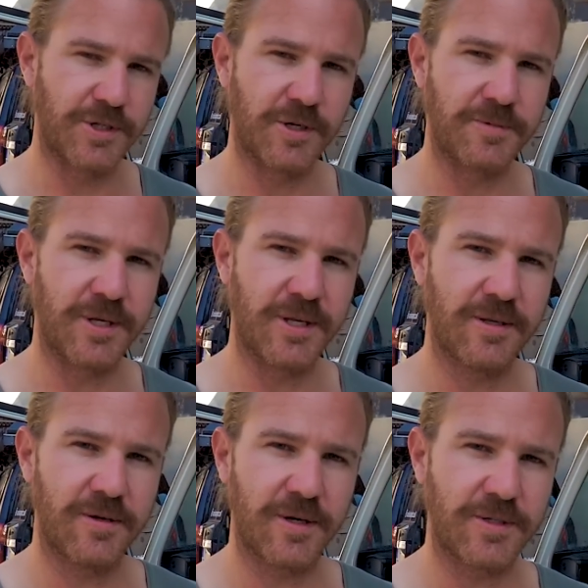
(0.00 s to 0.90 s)
of the jobs
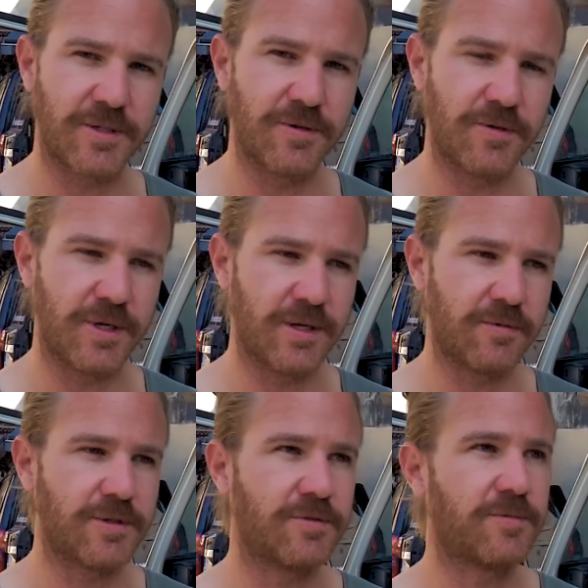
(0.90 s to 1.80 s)
that I got to do here
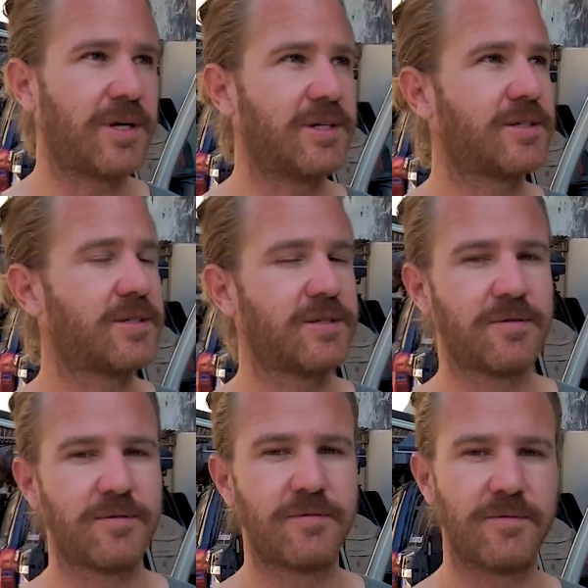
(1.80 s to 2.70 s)
was replace
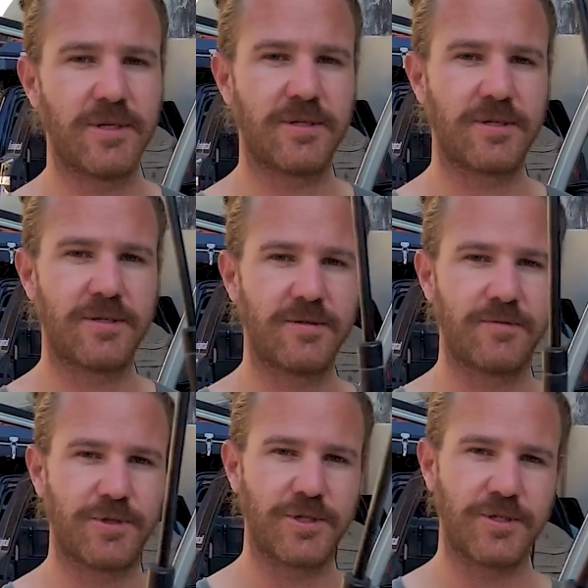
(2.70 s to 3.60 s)
this,
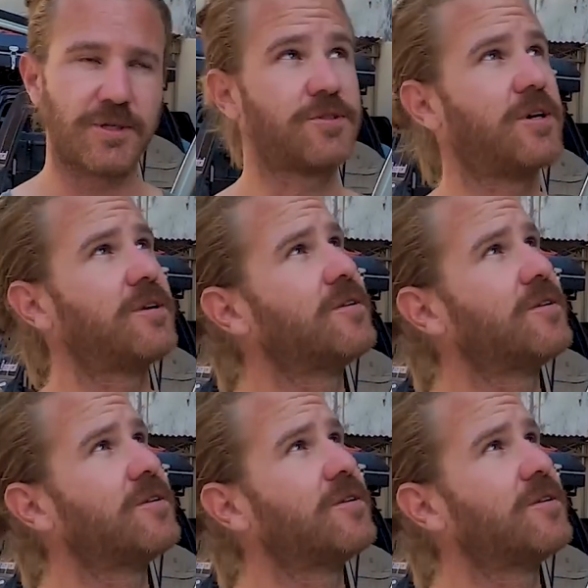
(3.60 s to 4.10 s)
which is the strut,